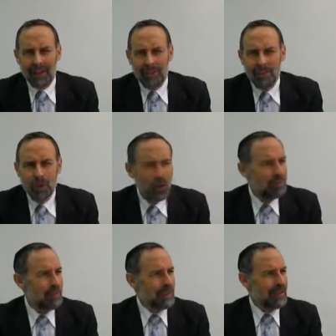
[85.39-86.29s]

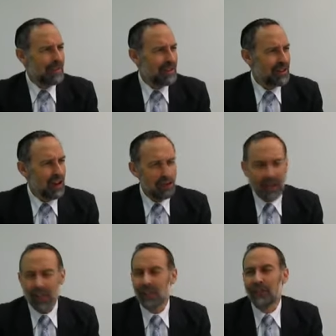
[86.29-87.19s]
movement in the
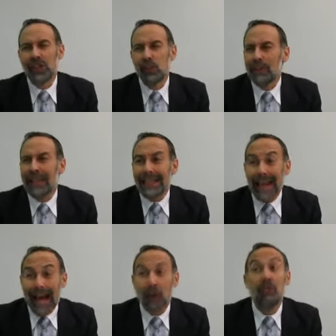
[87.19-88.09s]
direction of assuming that
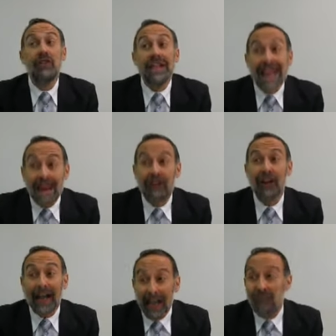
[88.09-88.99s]
Yaakov never
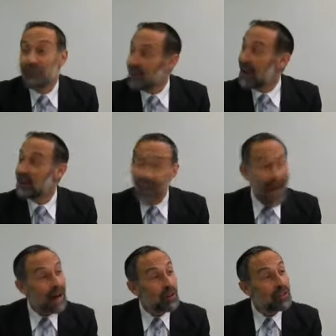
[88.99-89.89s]
ever found
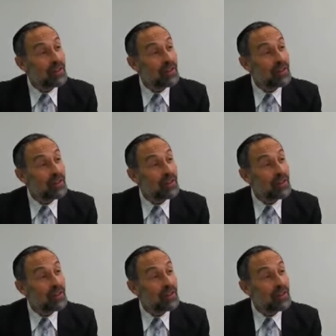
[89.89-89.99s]
out